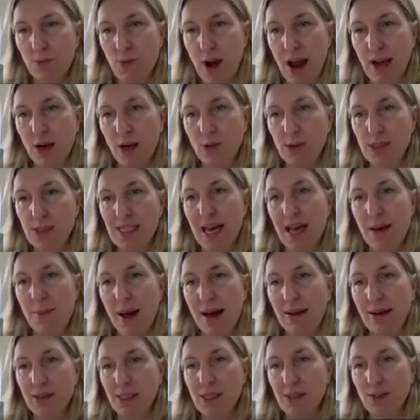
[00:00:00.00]
requisite
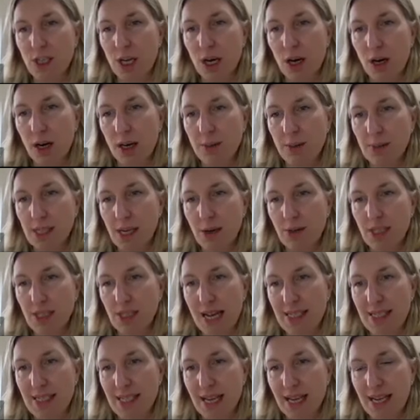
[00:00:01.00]
amount of time, so
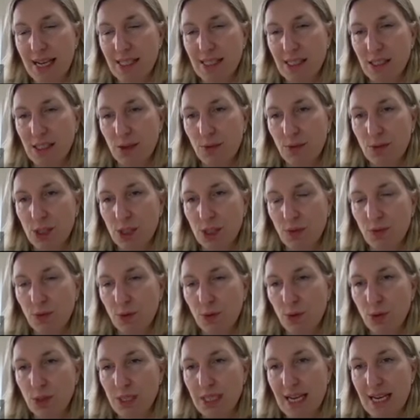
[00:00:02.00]
10 days to
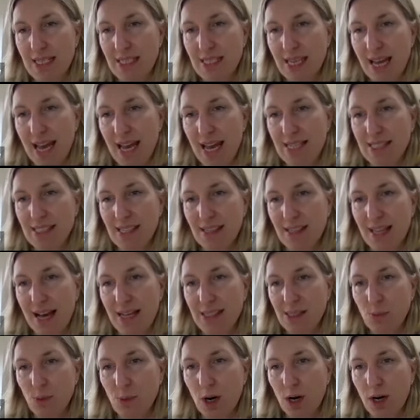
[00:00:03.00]
14 days, and
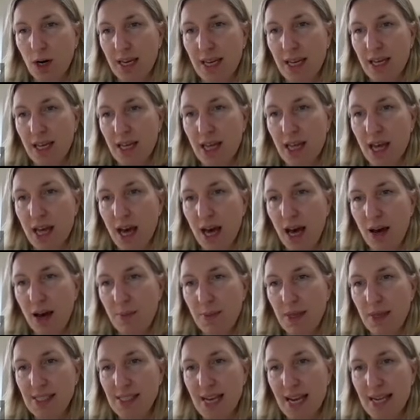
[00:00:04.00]
that's why
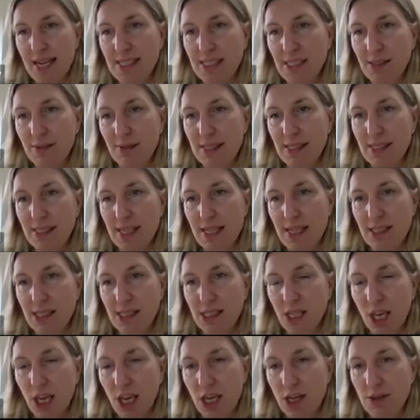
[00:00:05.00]
the data is
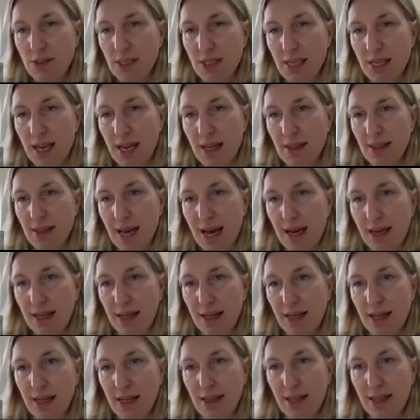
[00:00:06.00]
skewed in
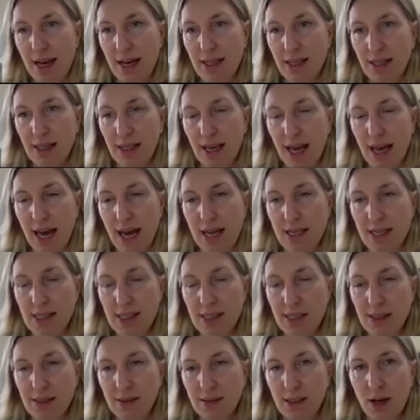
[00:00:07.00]
that
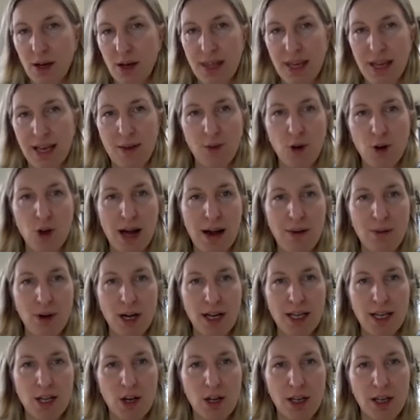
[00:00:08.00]
case. I think I've got that
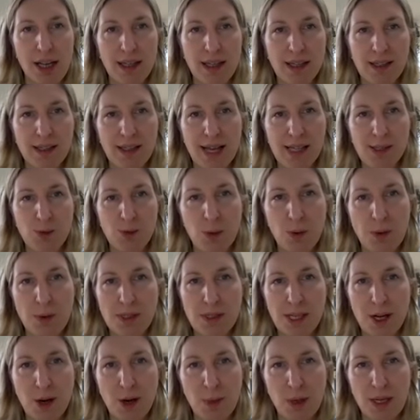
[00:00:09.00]
right, Colin. That's what we were
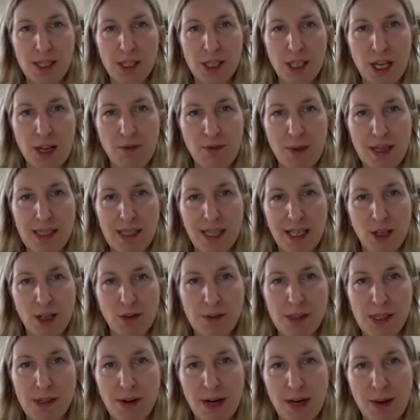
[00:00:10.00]
told by the chief medical
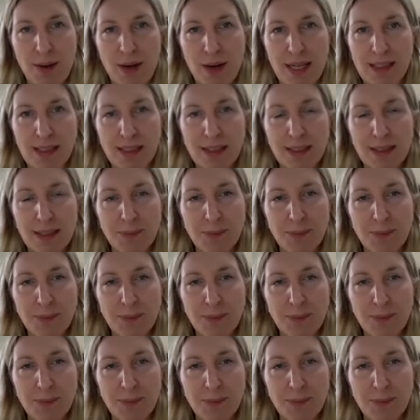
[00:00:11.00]
officer anyway.